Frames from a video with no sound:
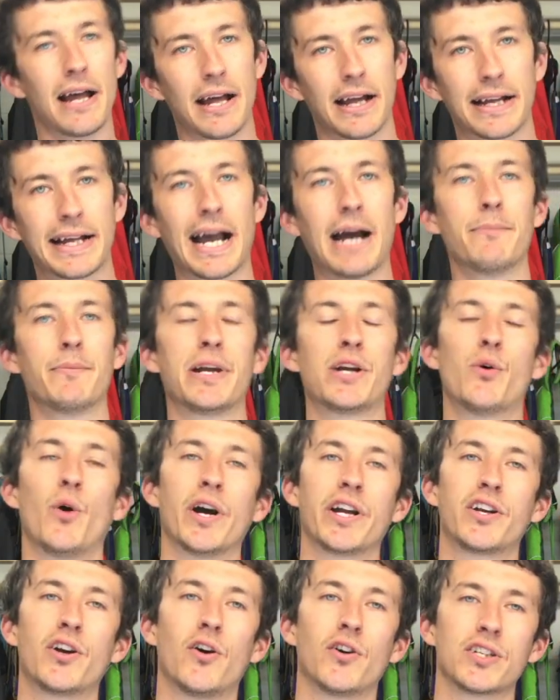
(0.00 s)
Can be
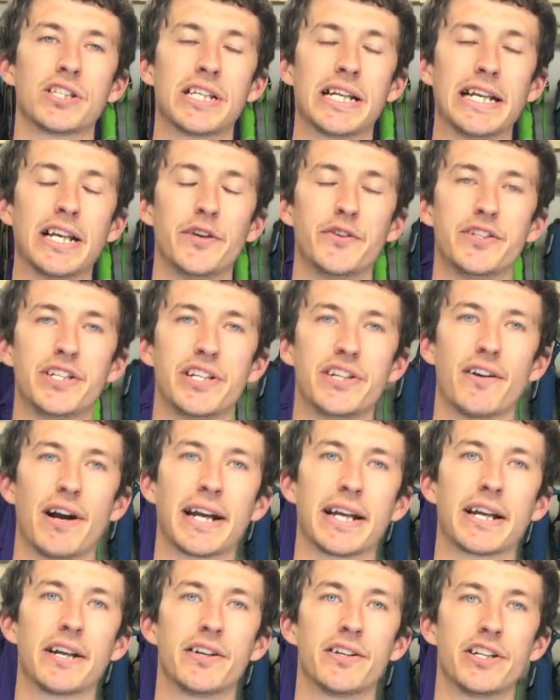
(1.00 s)
quite costly losing your
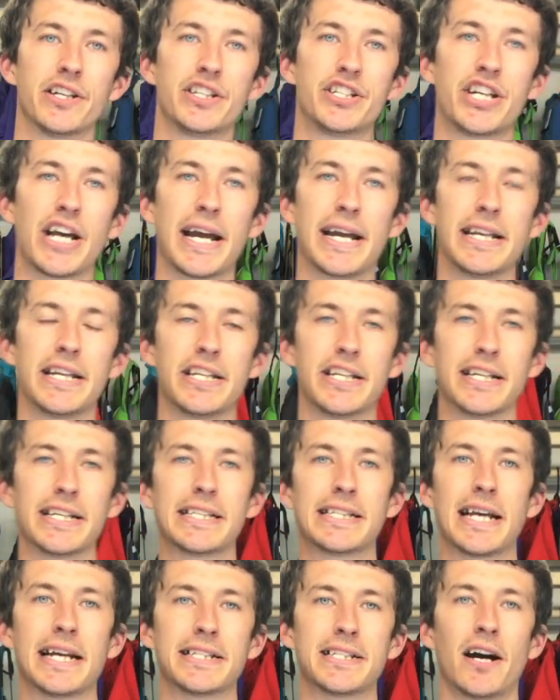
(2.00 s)
anchor and your chain and your
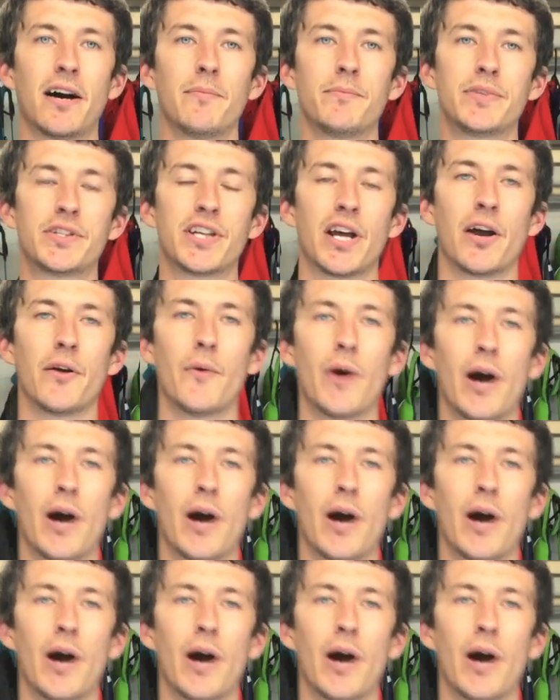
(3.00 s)
setup, so